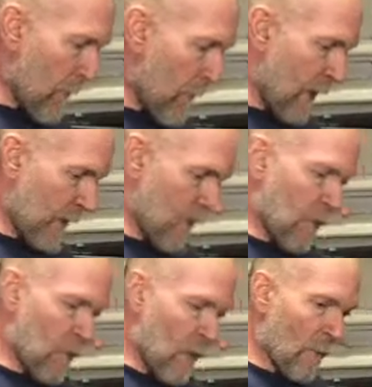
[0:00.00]
When I get out
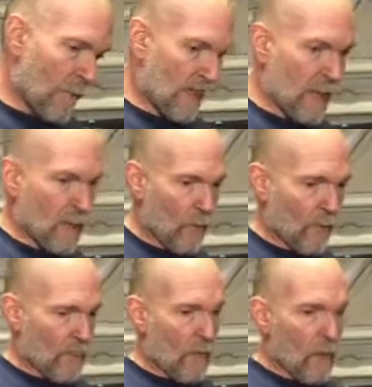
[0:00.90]
of work, I'm going to get out of
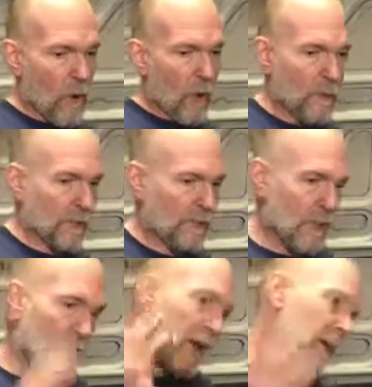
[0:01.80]
work and come home and just
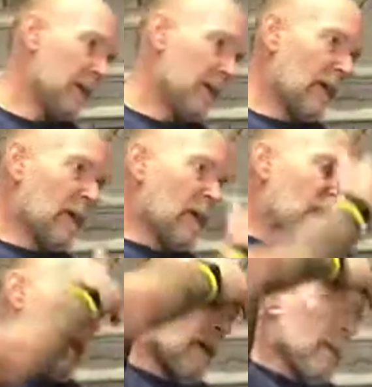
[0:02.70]

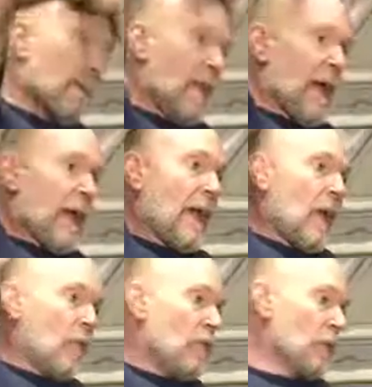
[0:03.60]
bang it
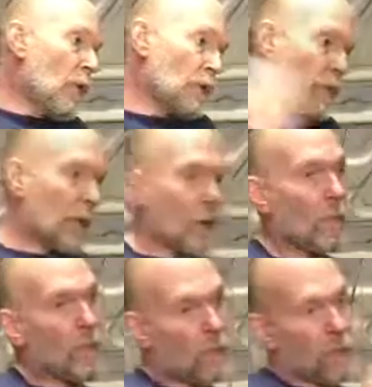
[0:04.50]
out. Who knows? Maybe I'll
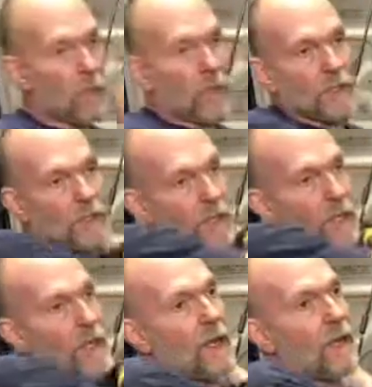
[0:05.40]
pull the plugs
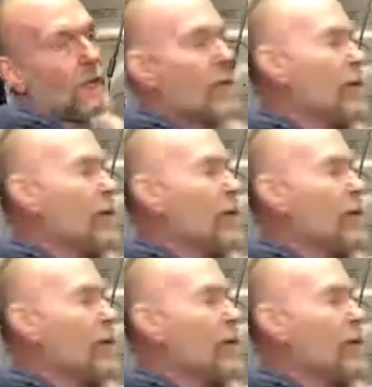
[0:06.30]
tonight. I don't